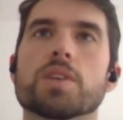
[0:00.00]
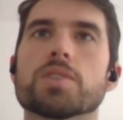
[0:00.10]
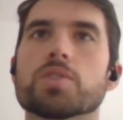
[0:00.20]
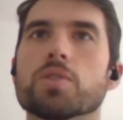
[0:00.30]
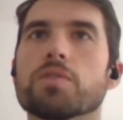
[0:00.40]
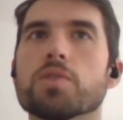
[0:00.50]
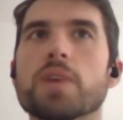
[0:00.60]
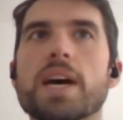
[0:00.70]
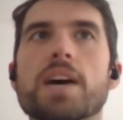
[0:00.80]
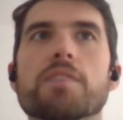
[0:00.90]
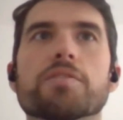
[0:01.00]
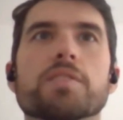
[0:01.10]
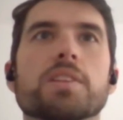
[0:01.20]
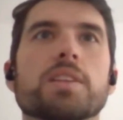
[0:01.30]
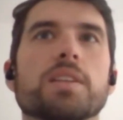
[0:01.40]
right? So if you have,
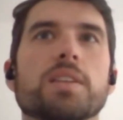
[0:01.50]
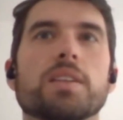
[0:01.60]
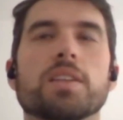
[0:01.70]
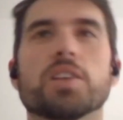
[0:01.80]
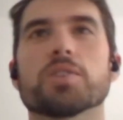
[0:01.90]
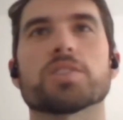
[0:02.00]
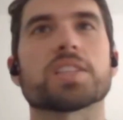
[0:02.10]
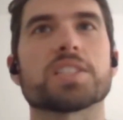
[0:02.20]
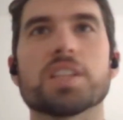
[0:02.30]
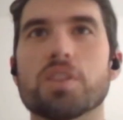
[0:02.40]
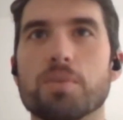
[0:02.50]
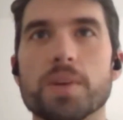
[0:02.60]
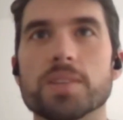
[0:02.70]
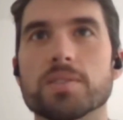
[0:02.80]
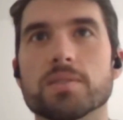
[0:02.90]
16
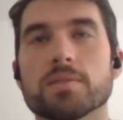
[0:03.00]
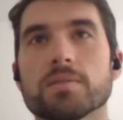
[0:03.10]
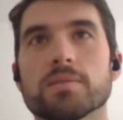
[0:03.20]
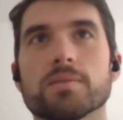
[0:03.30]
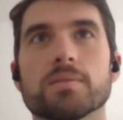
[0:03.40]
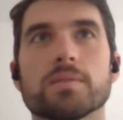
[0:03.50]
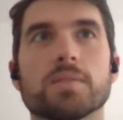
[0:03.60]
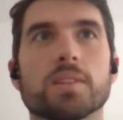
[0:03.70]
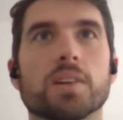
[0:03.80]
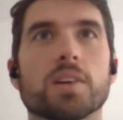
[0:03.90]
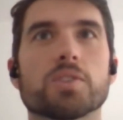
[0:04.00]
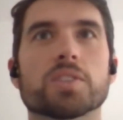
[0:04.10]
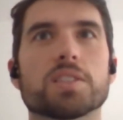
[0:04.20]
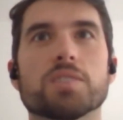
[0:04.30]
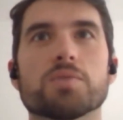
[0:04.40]
threads or
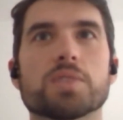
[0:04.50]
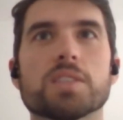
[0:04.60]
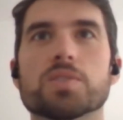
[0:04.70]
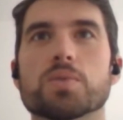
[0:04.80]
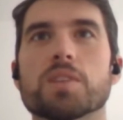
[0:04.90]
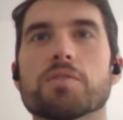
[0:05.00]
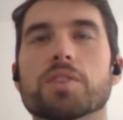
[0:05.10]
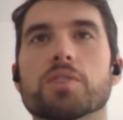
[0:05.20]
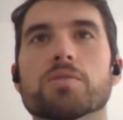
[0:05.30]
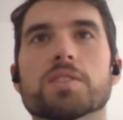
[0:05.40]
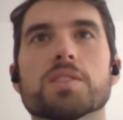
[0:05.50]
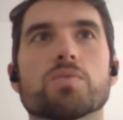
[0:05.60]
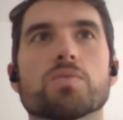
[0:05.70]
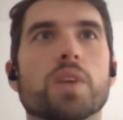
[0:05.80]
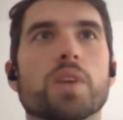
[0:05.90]
16 routines or whatever, Go routines
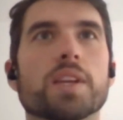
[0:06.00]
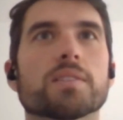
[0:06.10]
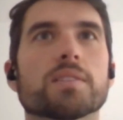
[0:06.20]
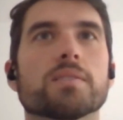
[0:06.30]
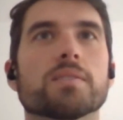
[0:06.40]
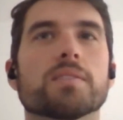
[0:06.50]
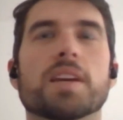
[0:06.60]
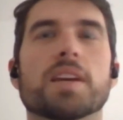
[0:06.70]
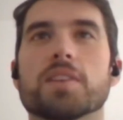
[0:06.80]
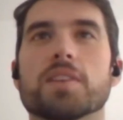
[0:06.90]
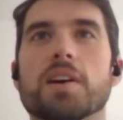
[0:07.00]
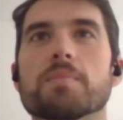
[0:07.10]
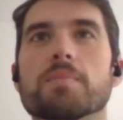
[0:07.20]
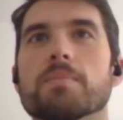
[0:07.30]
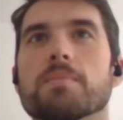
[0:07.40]
writing at a
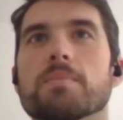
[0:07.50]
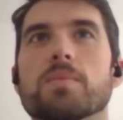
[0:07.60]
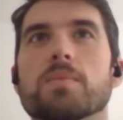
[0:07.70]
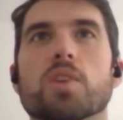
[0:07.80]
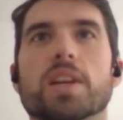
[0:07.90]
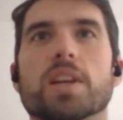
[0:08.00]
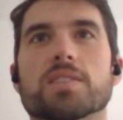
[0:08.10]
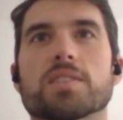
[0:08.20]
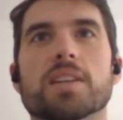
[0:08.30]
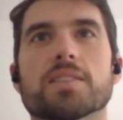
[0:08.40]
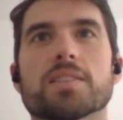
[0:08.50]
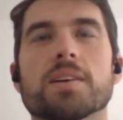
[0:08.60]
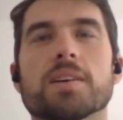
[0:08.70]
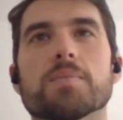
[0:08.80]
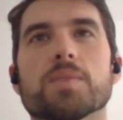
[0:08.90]
time or accessing at a
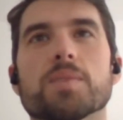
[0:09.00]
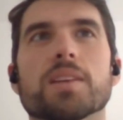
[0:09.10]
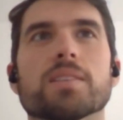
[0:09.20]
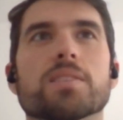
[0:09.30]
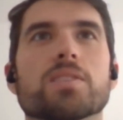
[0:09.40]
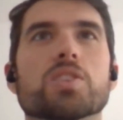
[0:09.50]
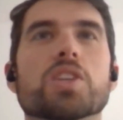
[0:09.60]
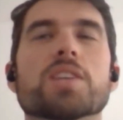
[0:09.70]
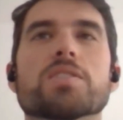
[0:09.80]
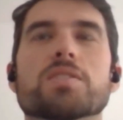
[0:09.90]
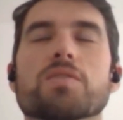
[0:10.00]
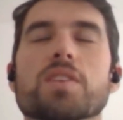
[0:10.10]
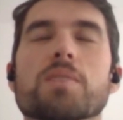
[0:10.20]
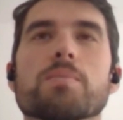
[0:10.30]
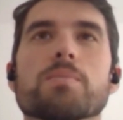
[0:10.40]
time, then the chances of
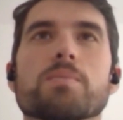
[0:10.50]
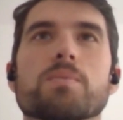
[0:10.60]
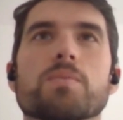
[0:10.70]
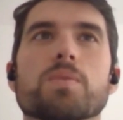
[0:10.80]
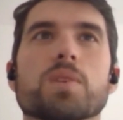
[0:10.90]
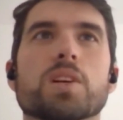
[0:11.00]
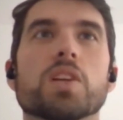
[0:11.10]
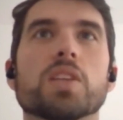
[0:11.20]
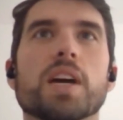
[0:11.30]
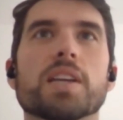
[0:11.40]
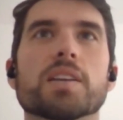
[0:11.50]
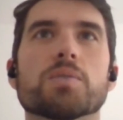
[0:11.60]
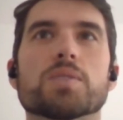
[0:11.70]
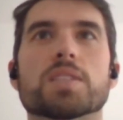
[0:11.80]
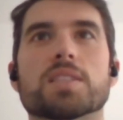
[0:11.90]
them colliding
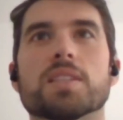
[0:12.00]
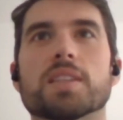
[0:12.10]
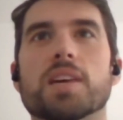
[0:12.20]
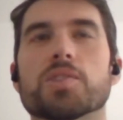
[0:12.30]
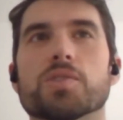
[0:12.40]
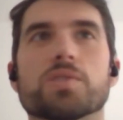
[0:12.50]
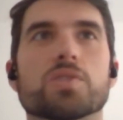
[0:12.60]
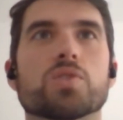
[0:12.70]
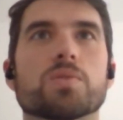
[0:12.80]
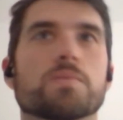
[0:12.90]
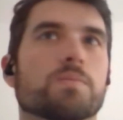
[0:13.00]
with 16,000 is